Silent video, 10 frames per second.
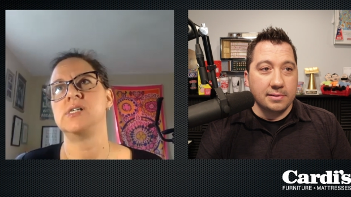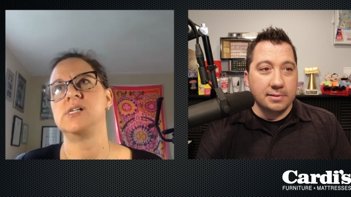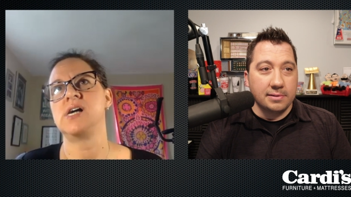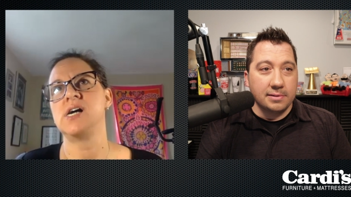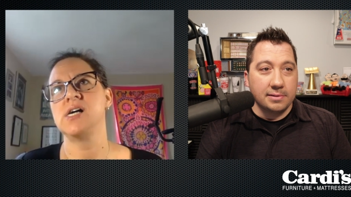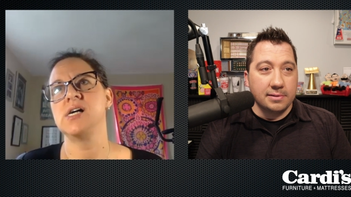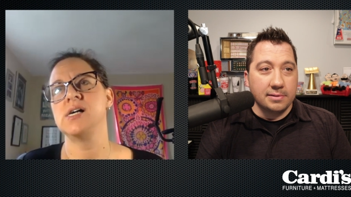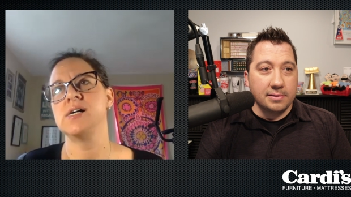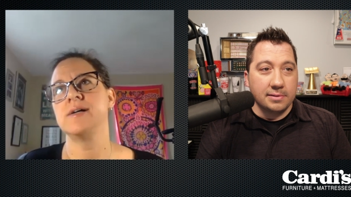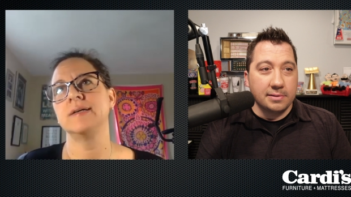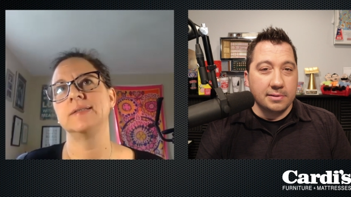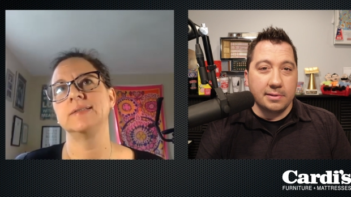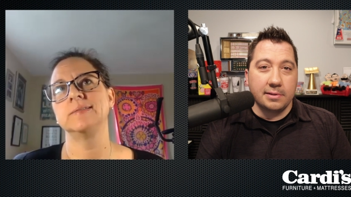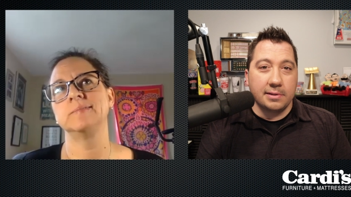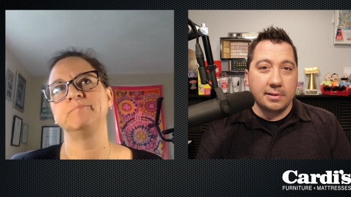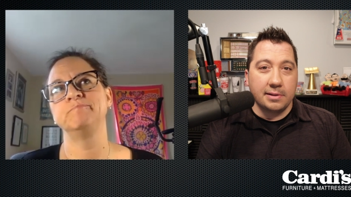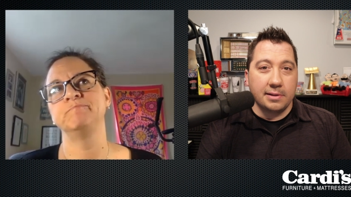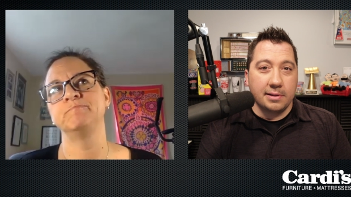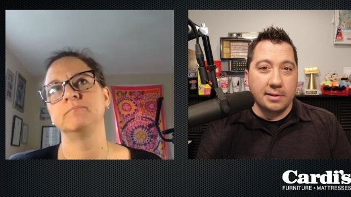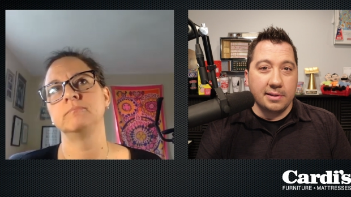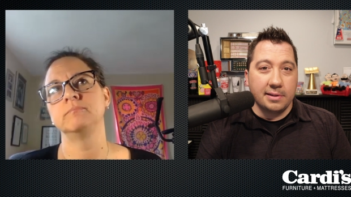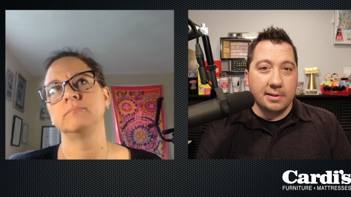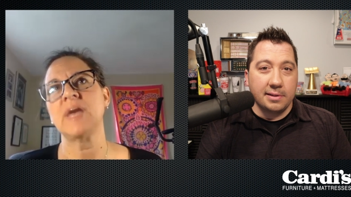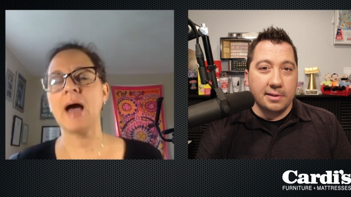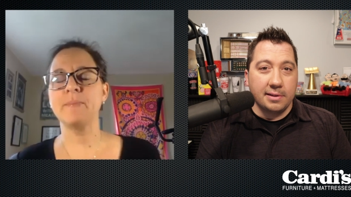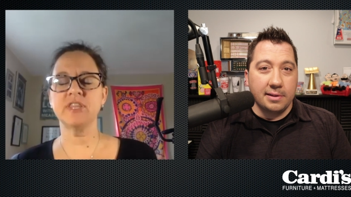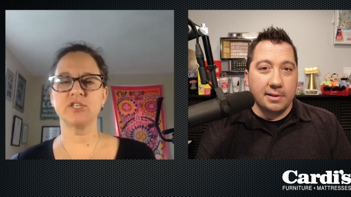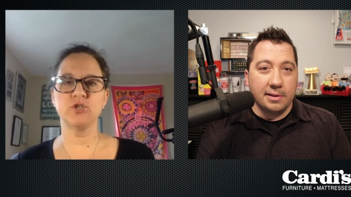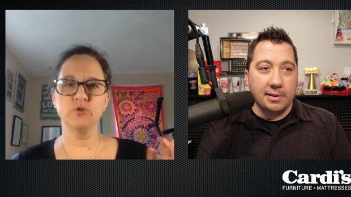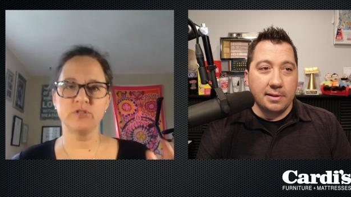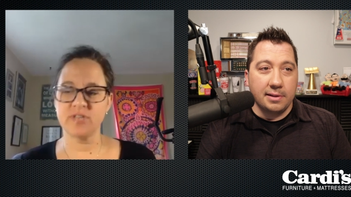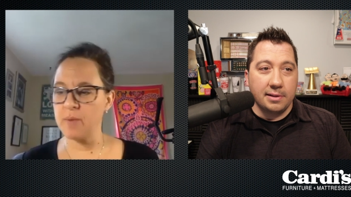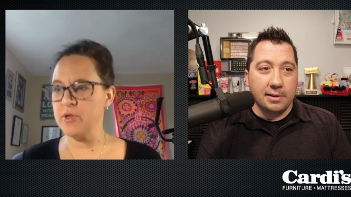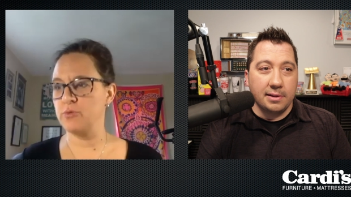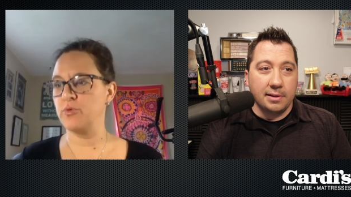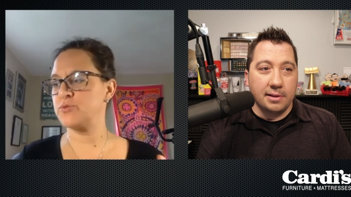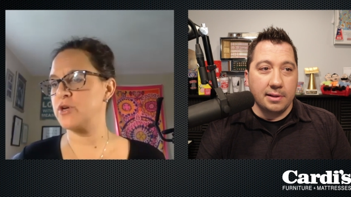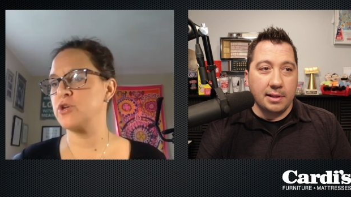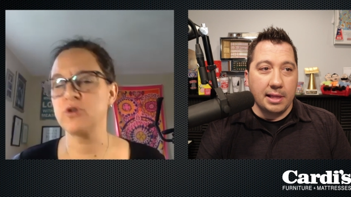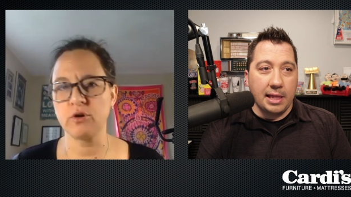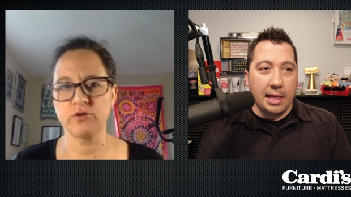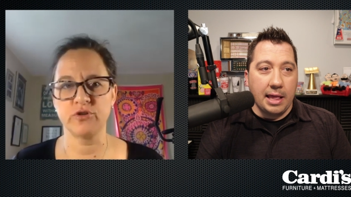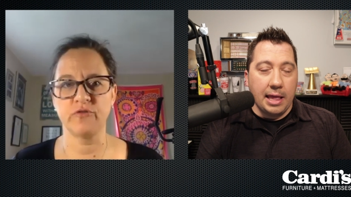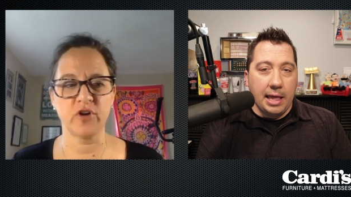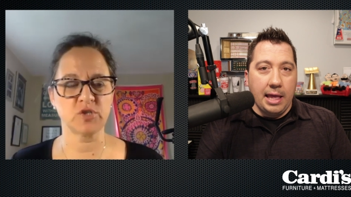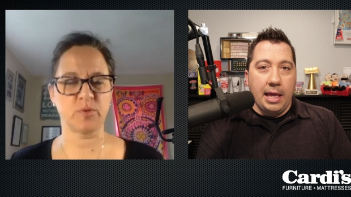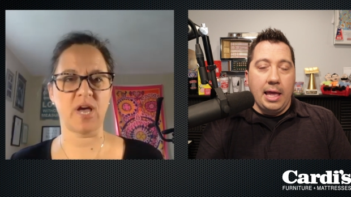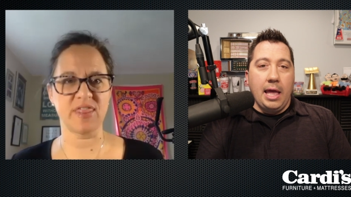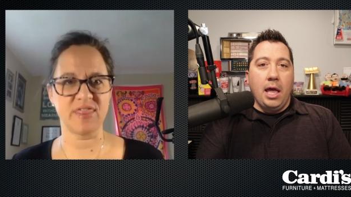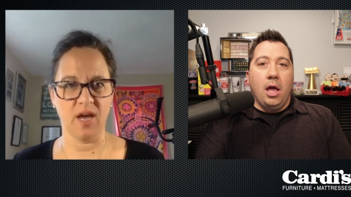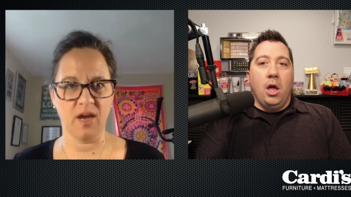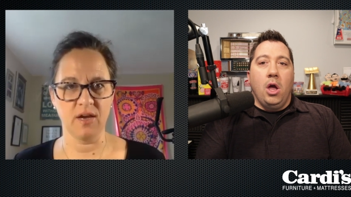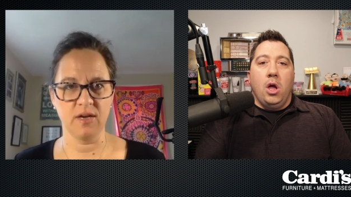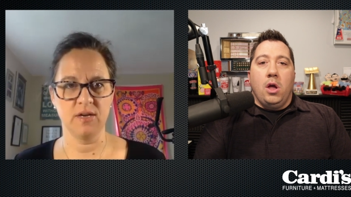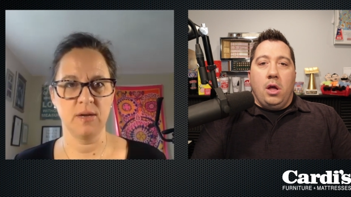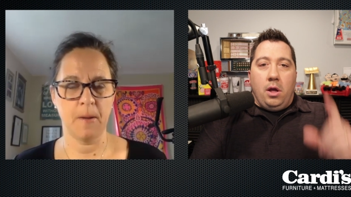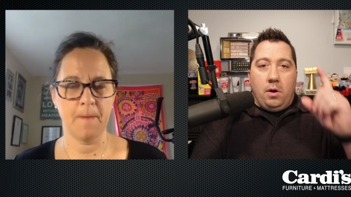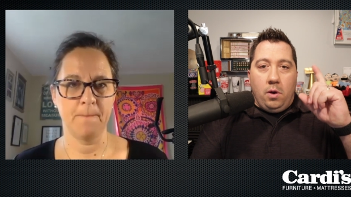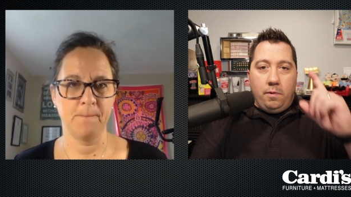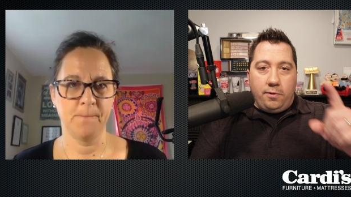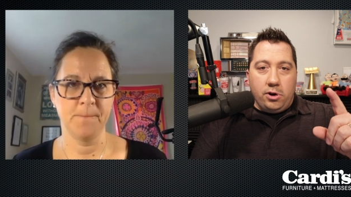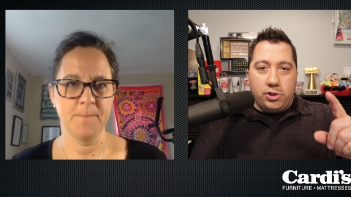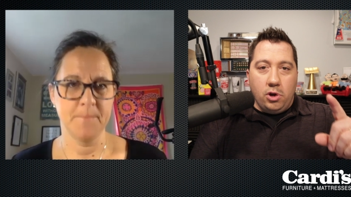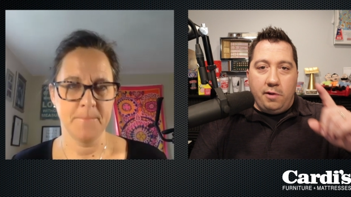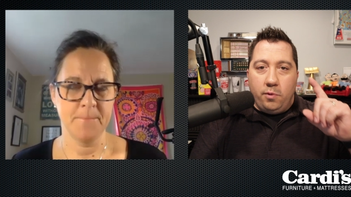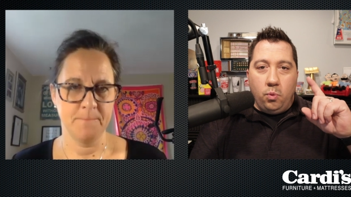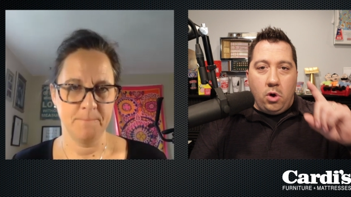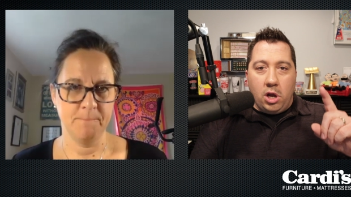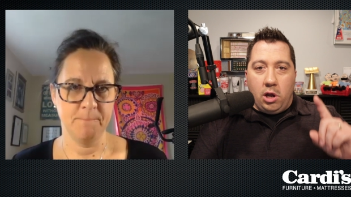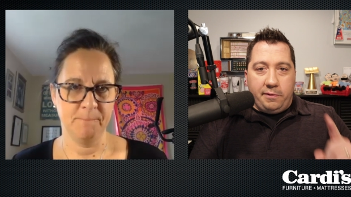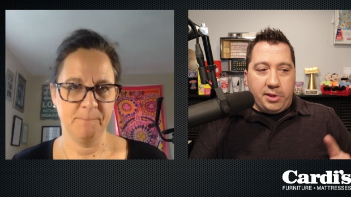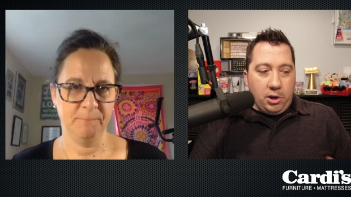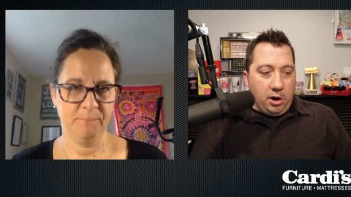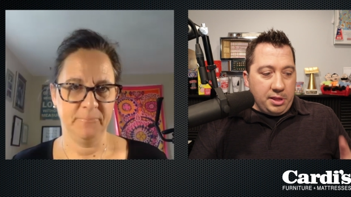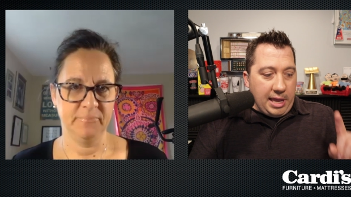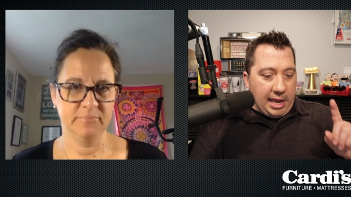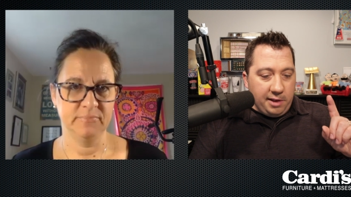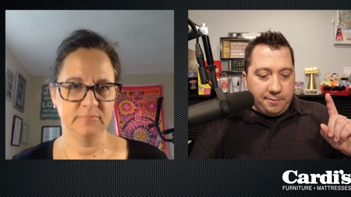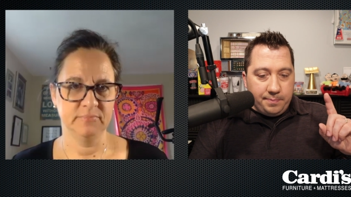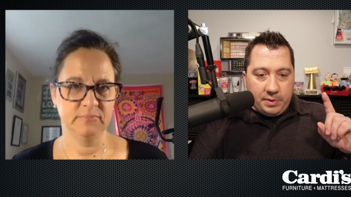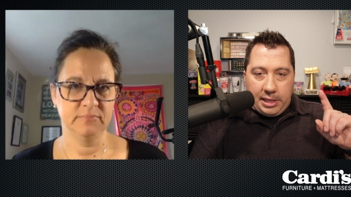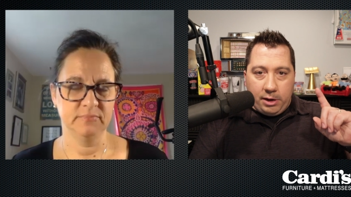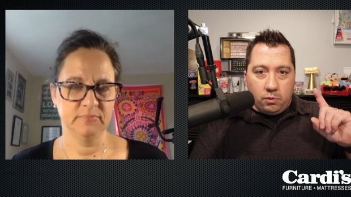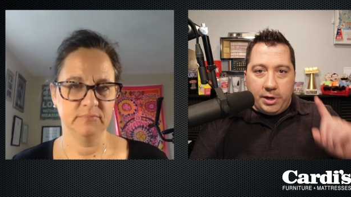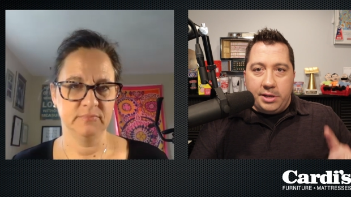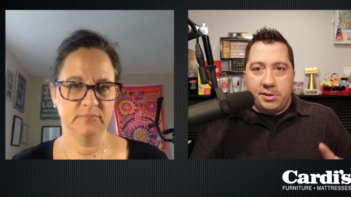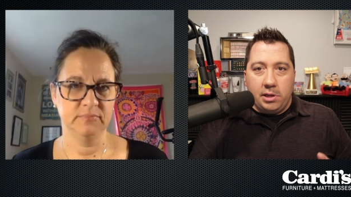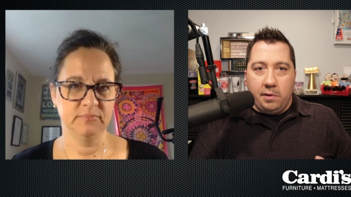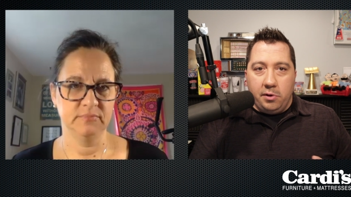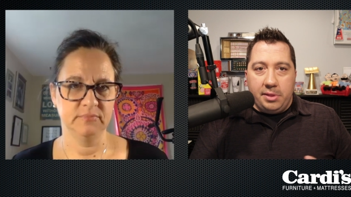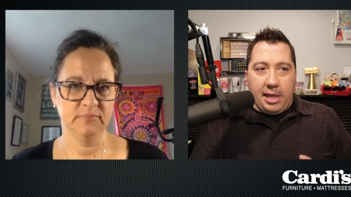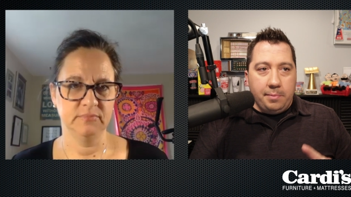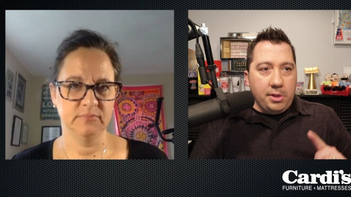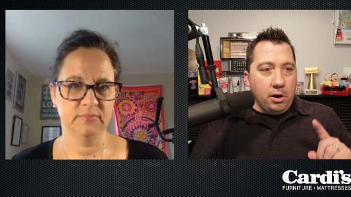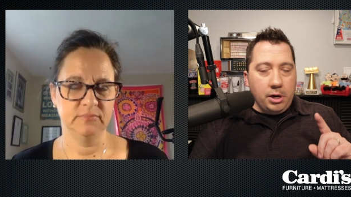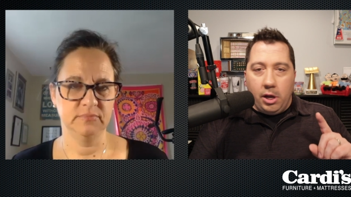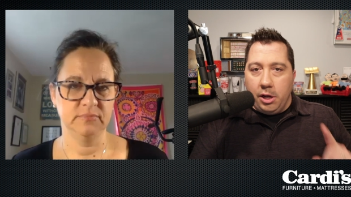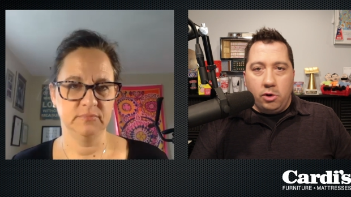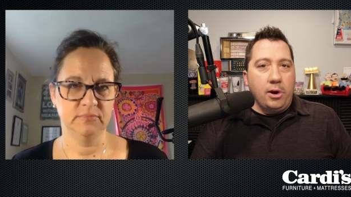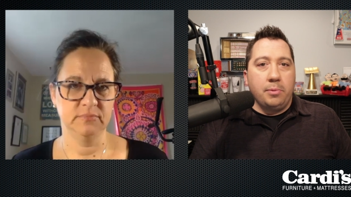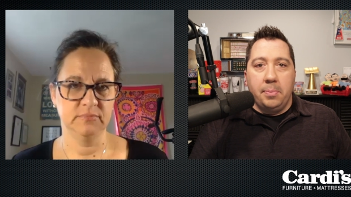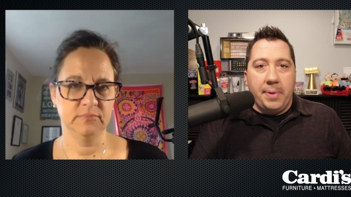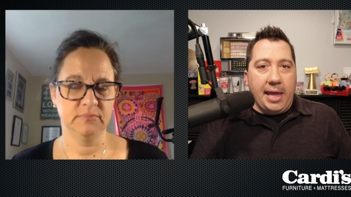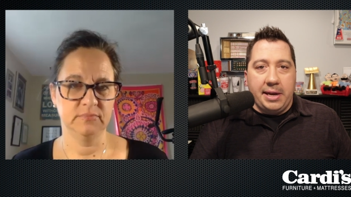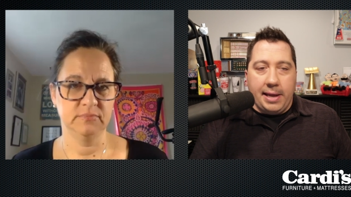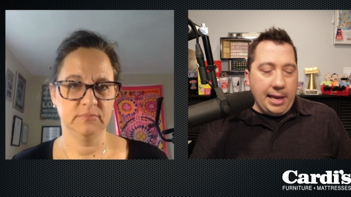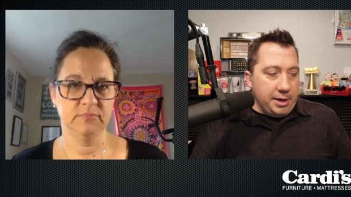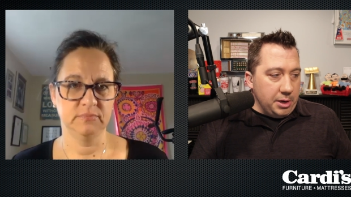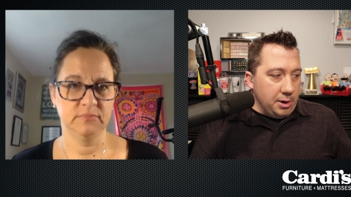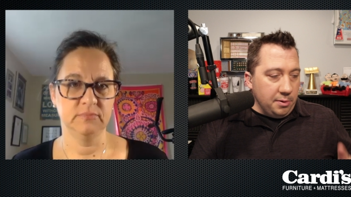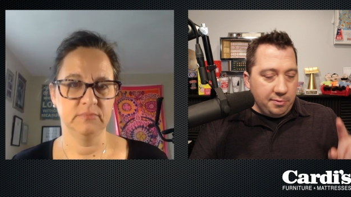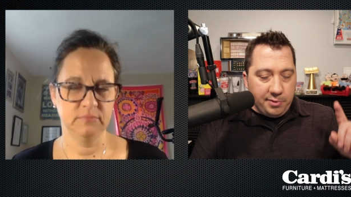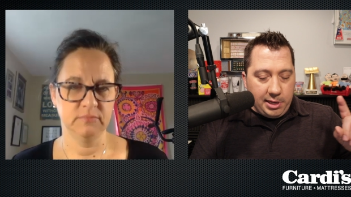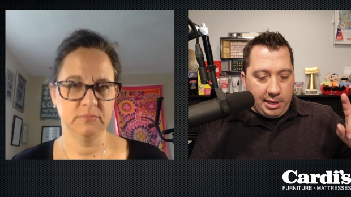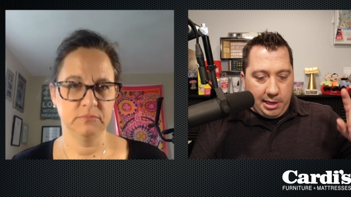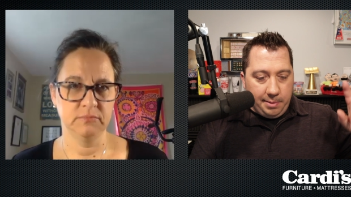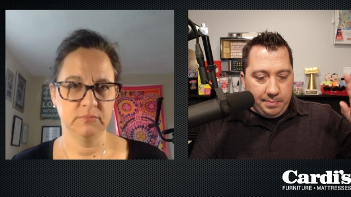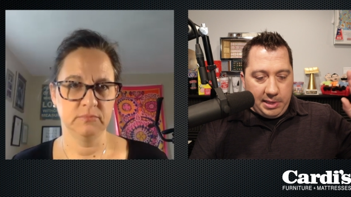Speaker 1: Um, how about this? You tell me which one you'd go to first while I think.
Speaker 2: First off, Walk Off the Earth. I have like rediscovered them. They're an incredible band out of uh,